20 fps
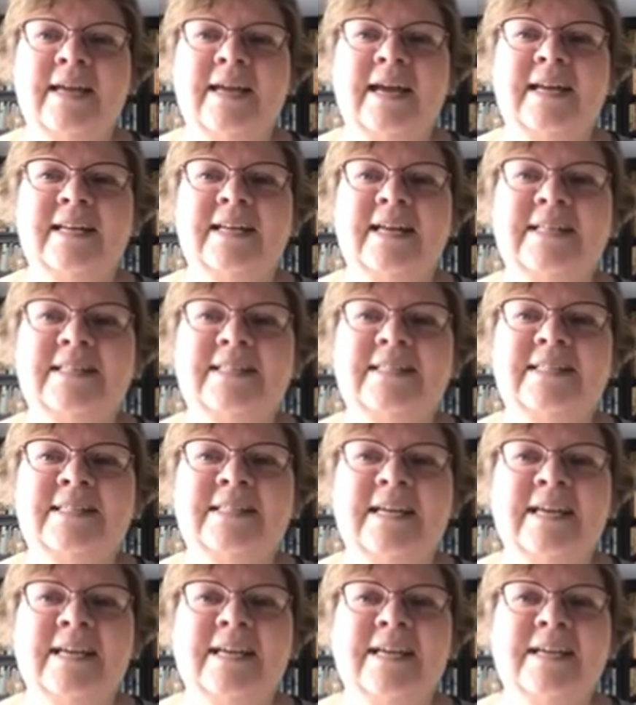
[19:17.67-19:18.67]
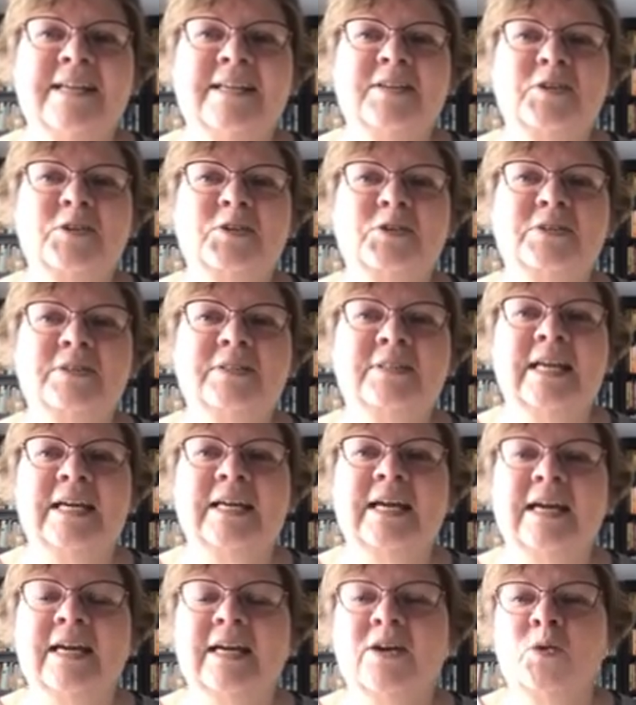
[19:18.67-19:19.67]
And let's
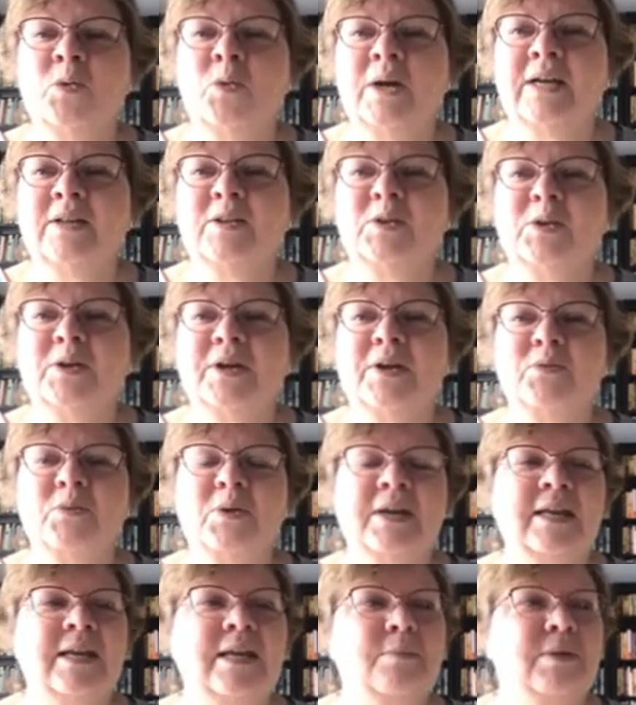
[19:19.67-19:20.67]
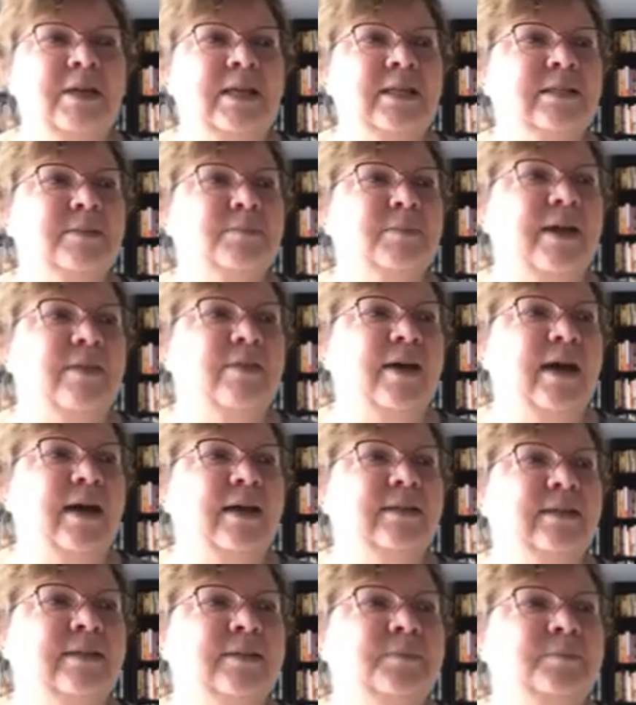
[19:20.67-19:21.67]
take a quick look at what he means by
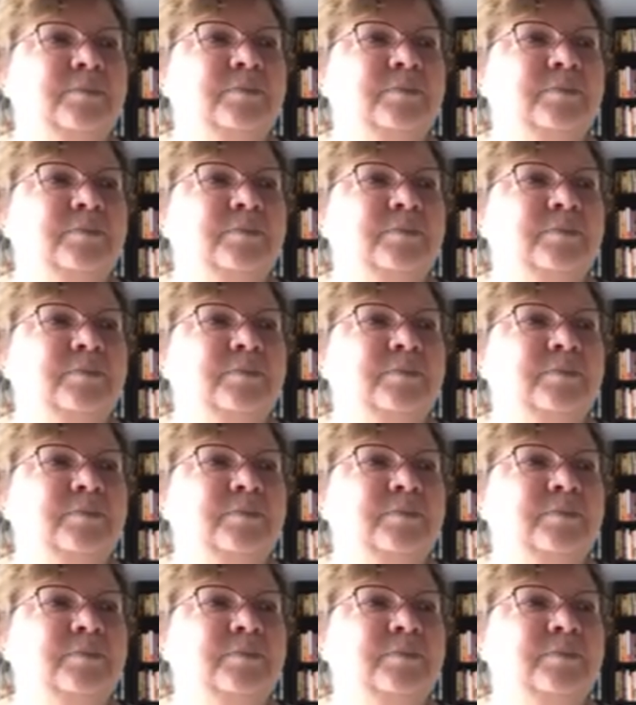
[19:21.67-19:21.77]
that.